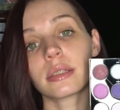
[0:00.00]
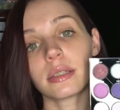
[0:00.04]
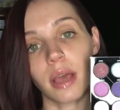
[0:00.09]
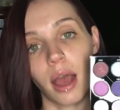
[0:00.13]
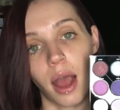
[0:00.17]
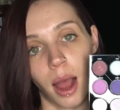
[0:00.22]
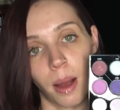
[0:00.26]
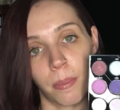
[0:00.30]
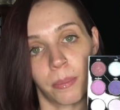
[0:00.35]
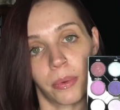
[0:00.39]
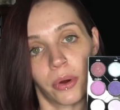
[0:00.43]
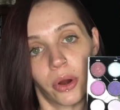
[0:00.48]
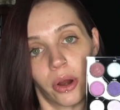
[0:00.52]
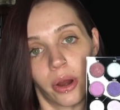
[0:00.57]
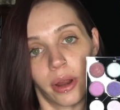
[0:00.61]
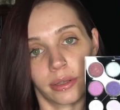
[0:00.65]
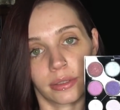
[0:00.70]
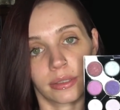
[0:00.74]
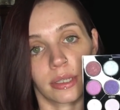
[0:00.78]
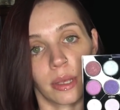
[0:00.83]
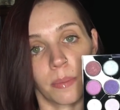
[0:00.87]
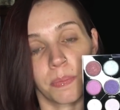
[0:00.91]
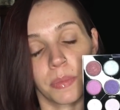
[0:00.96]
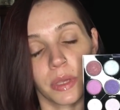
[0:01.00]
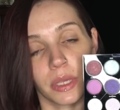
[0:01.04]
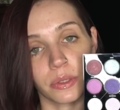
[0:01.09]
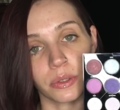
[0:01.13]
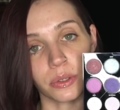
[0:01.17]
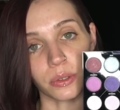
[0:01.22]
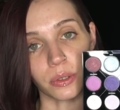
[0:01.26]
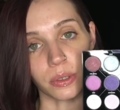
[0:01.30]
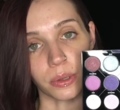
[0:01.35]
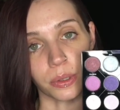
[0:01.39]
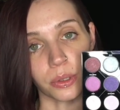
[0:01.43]
topper, except
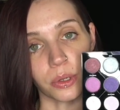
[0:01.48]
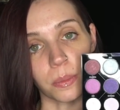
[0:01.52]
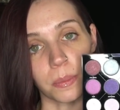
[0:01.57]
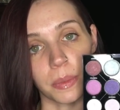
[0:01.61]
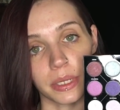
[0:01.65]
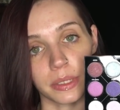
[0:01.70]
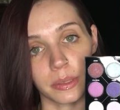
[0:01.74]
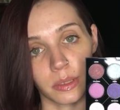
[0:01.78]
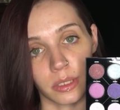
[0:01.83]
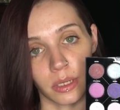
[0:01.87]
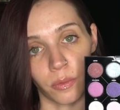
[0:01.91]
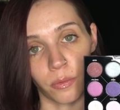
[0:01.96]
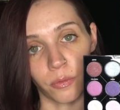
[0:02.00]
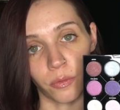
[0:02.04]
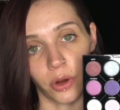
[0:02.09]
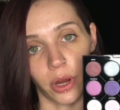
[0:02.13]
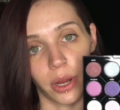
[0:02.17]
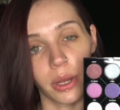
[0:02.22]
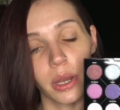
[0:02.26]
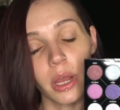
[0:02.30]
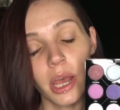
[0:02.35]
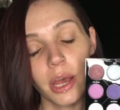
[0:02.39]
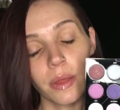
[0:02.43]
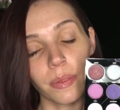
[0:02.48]
these are a little bit different.